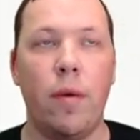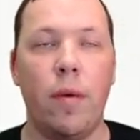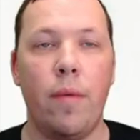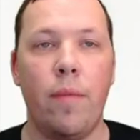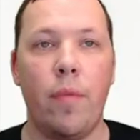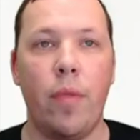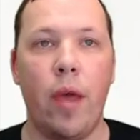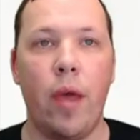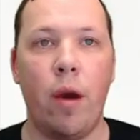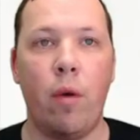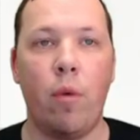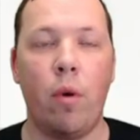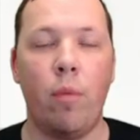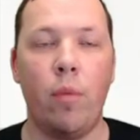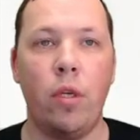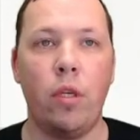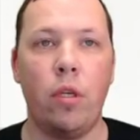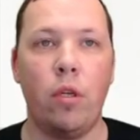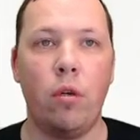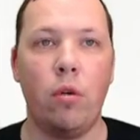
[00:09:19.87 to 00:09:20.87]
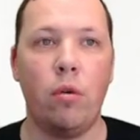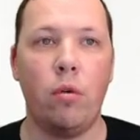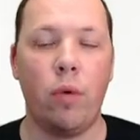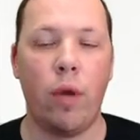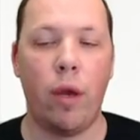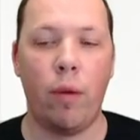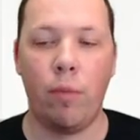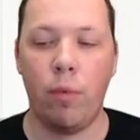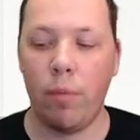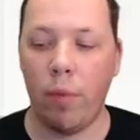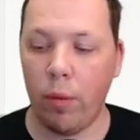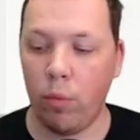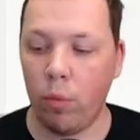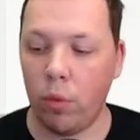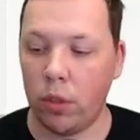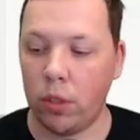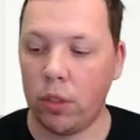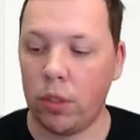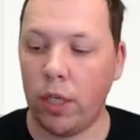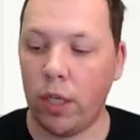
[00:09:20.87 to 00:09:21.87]
Now what we do, and we might
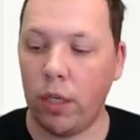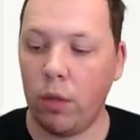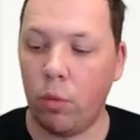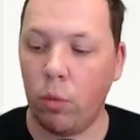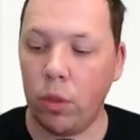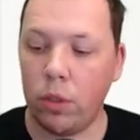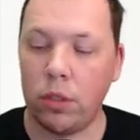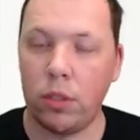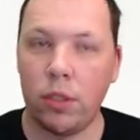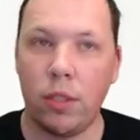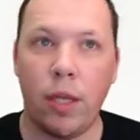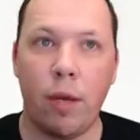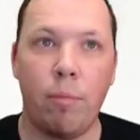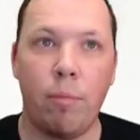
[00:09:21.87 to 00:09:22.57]
want to take one step